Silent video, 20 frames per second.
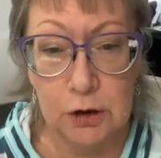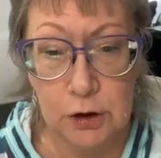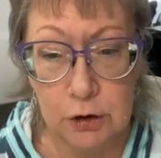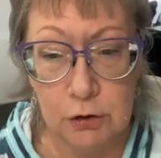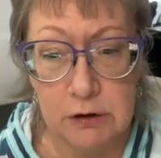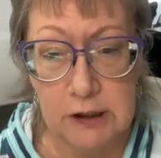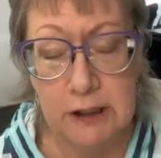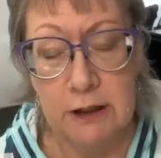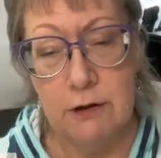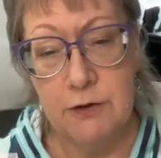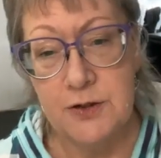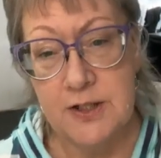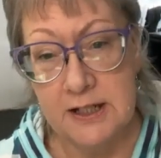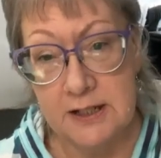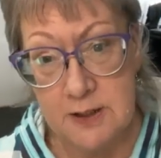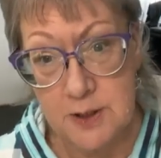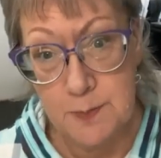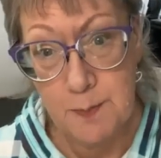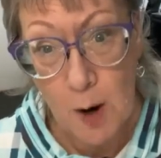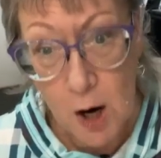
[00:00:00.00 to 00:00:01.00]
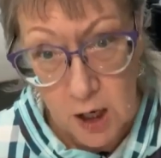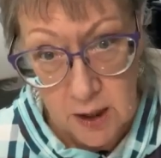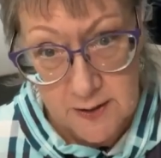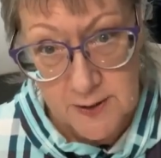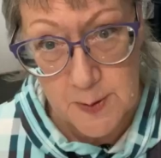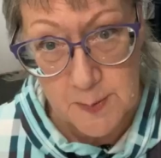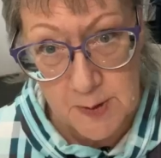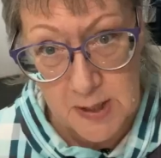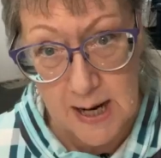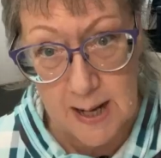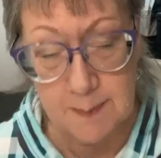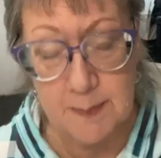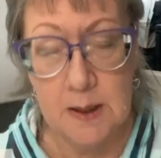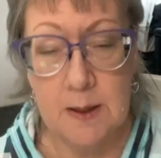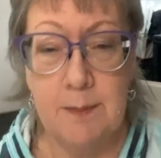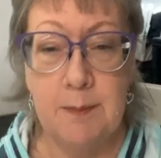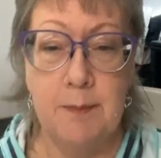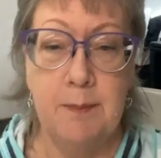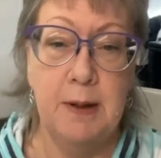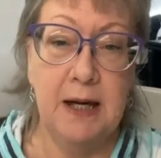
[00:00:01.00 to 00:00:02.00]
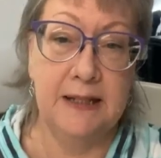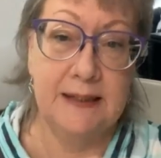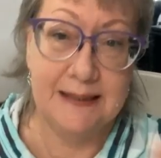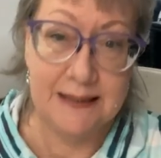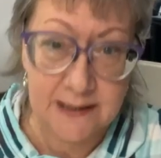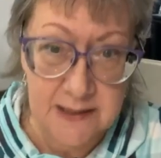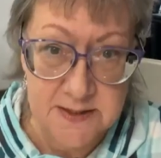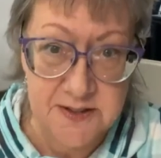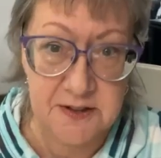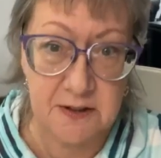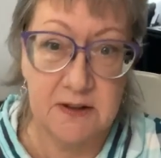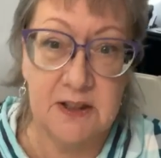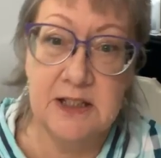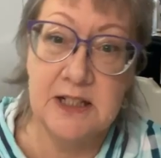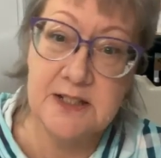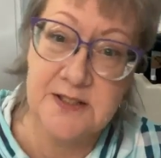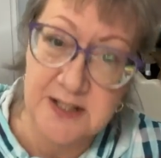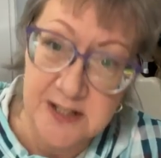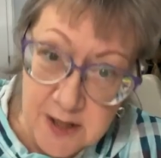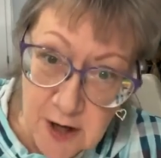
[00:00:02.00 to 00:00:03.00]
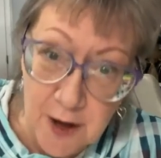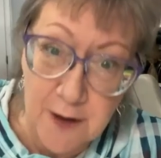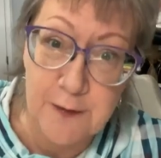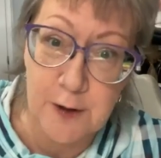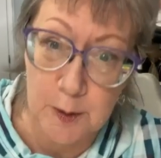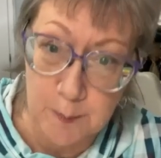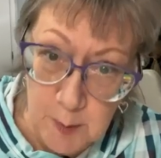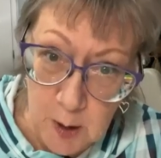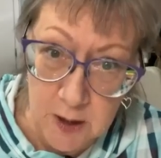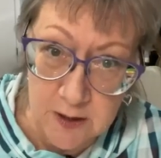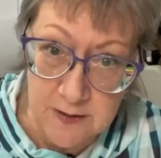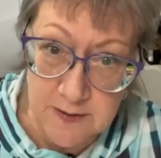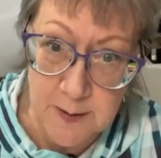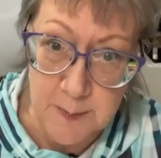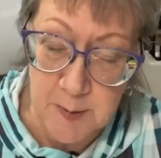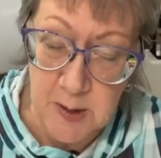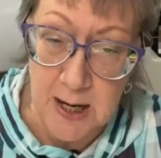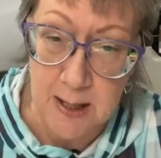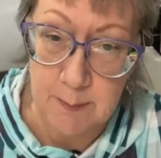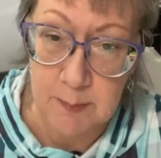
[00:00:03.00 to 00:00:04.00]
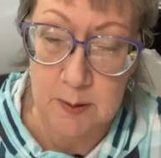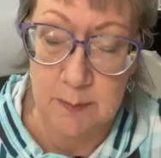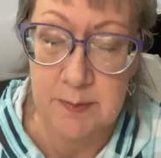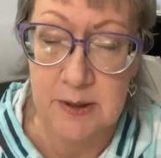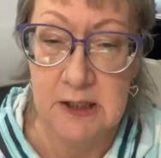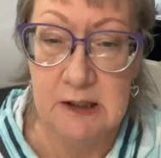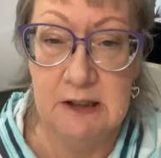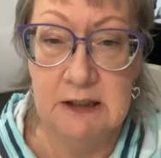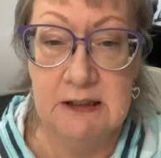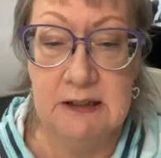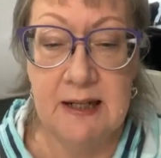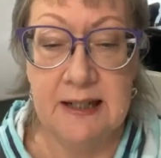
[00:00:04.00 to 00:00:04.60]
Glucose is part of the problem, but insulin is the other part of the problem.